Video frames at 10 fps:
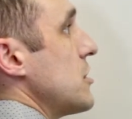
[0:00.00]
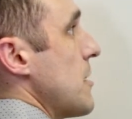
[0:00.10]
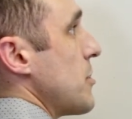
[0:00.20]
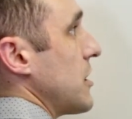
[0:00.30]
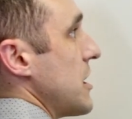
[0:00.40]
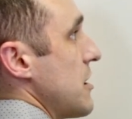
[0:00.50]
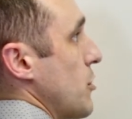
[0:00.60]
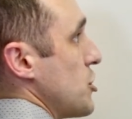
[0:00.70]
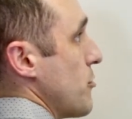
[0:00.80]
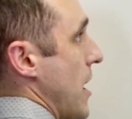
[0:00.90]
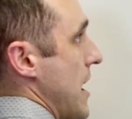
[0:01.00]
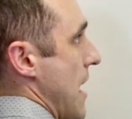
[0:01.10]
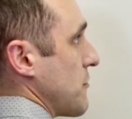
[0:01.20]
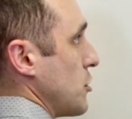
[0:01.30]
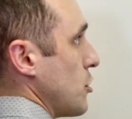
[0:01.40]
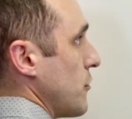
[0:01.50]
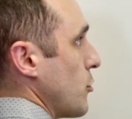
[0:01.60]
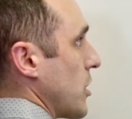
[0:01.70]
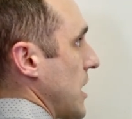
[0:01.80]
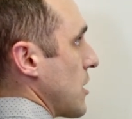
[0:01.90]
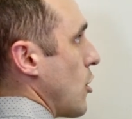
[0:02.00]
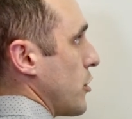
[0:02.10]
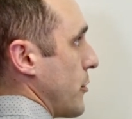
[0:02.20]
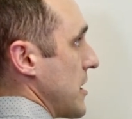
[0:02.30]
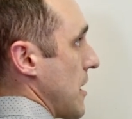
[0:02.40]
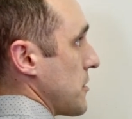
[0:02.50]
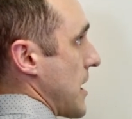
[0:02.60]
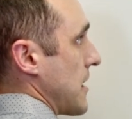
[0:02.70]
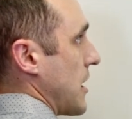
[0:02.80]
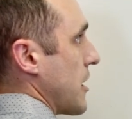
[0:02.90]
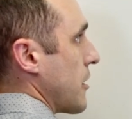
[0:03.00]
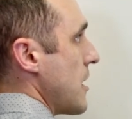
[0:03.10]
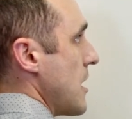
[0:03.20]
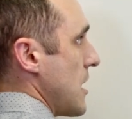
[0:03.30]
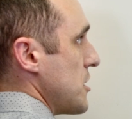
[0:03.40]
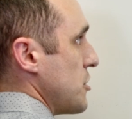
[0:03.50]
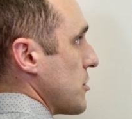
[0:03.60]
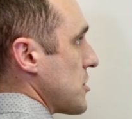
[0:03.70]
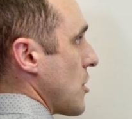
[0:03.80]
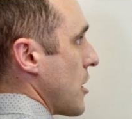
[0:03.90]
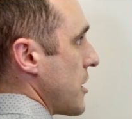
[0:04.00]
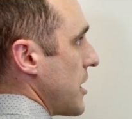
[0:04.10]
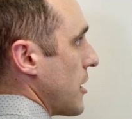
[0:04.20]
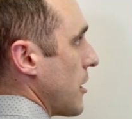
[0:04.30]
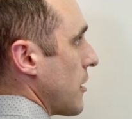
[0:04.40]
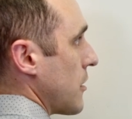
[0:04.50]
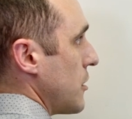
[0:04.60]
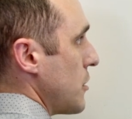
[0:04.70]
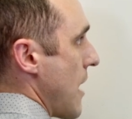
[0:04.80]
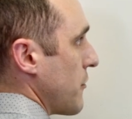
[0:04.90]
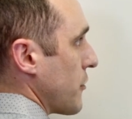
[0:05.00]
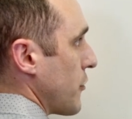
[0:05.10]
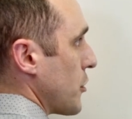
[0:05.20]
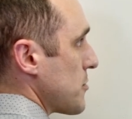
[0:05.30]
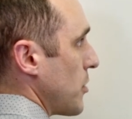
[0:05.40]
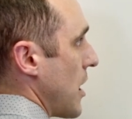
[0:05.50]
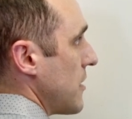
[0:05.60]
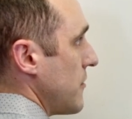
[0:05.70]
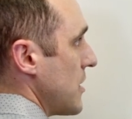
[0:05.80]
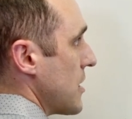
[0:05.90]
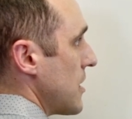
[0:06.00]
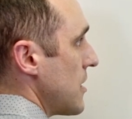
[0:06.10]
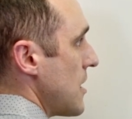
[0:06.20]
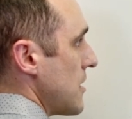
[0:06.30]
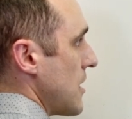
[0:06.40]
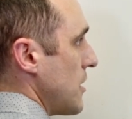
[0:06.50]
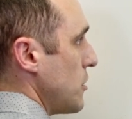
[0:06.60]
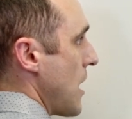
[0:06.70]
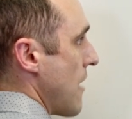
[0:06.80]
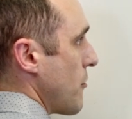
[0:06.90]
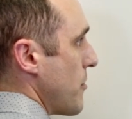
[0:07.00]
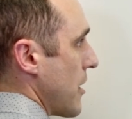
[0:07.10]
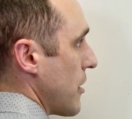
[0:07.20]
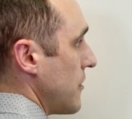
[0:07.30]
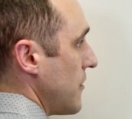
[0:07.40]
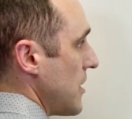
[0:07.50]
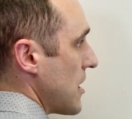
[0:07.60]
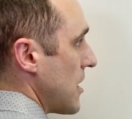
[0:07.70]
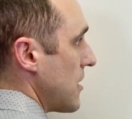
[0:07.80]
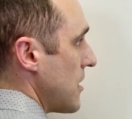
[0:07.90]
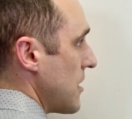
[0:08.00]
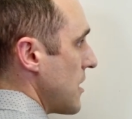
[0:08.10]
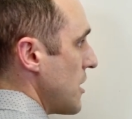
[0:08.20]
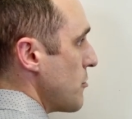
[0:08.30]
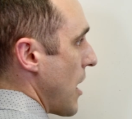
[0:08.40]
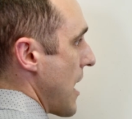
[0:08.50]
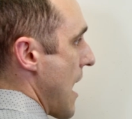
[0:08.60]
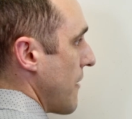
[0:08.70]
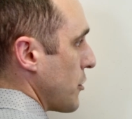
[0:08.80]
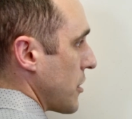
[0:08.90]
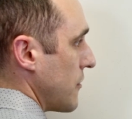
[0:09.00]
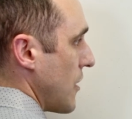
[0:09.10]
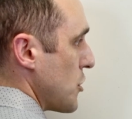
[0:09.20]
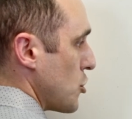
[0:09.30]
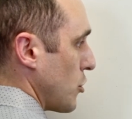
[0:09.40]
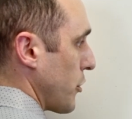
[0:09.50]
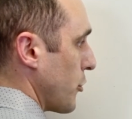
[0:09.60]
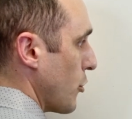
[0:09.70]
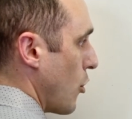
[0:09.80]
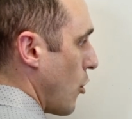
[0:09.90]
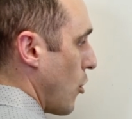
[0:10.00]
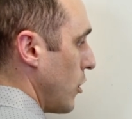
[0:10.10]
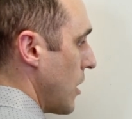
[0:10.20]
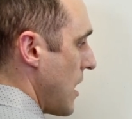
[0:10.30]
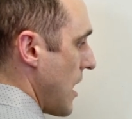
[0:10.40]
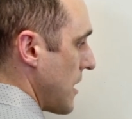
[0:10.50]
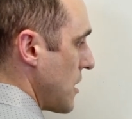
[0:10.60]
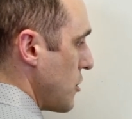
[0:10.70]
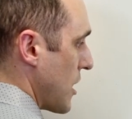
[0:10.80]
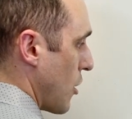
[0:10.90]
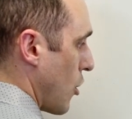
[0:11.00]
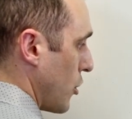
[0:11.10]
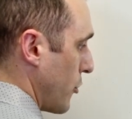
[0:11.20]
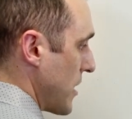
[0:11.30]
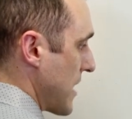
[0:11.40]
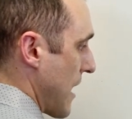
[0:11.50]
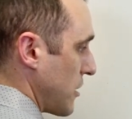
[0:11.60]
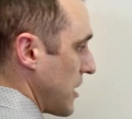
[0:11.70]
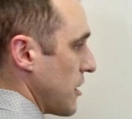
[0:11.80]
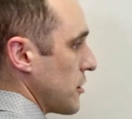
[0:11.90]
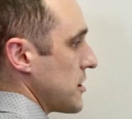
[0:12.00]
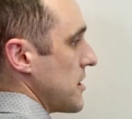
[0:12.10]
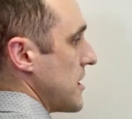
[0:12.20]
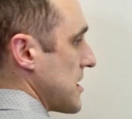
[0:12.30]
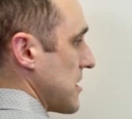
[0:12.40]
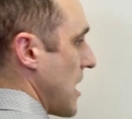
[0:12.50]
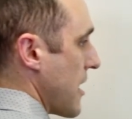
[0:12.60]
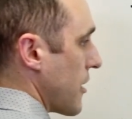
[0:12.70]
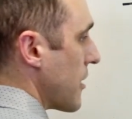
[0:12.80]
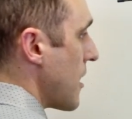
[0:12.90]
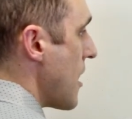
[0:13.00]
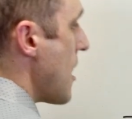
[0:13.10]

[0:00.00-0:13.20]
typically what you might have to do if you want to get all the way down to that layer is you would start here, you'd have your first blind via, then you'd have a buried via, then you might have your conventional through hole, and then you get all the way down to here to this layer.